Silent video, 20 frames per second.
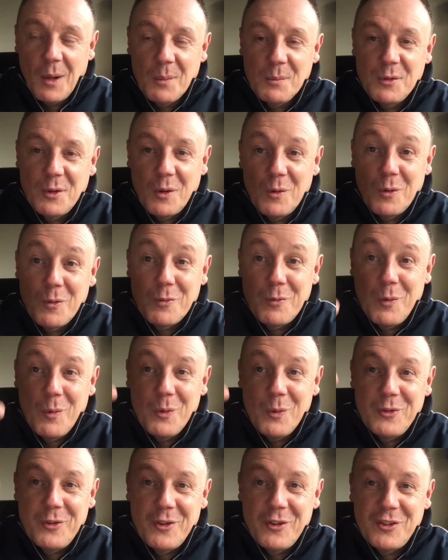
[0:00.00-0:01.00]
So I look
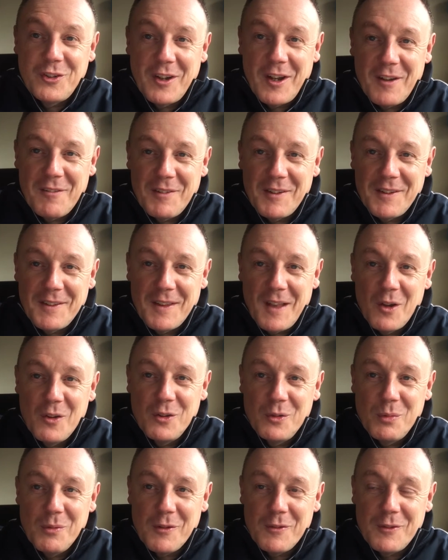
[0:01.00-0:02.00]
forward to sharing
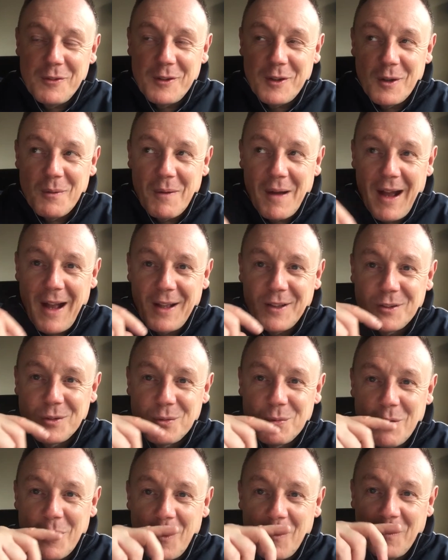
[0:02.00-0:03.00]
those with you as
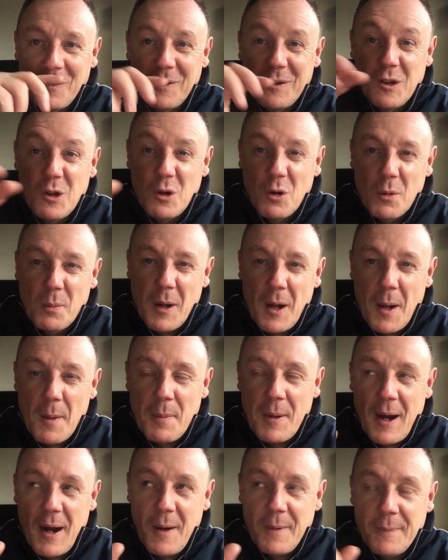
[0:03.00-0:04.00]
well, and a little bit
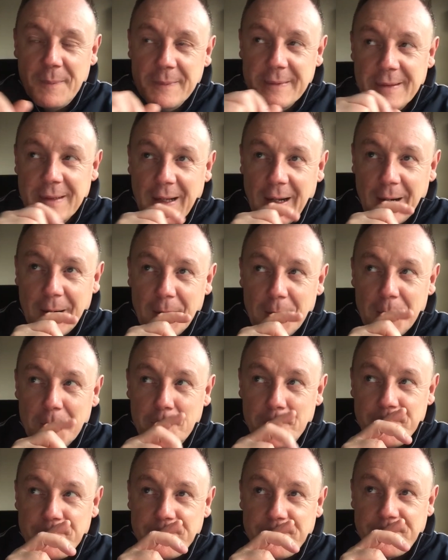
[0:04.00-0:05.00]
about
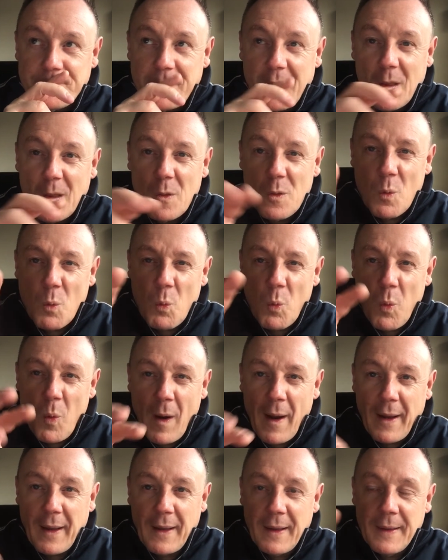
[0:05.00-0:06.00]
the
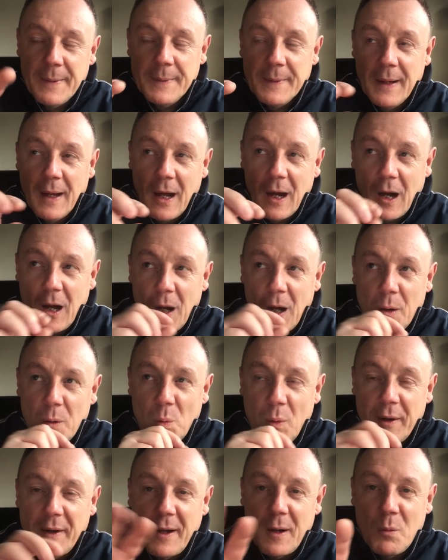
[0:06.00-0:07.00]
way
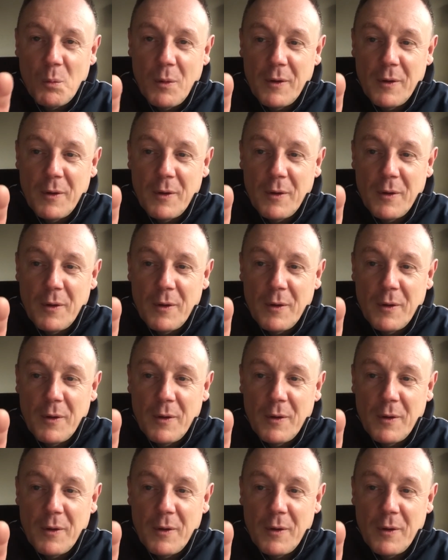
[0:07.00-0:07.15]
that